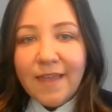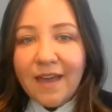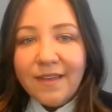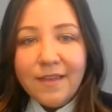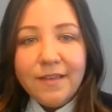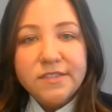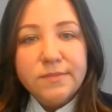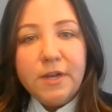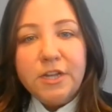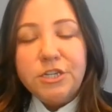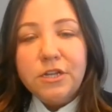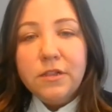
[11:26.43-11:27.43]
lacking
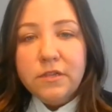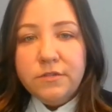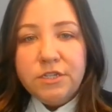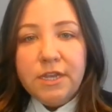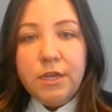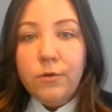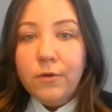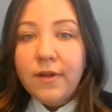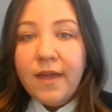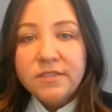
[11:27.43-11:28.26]
express inclusion or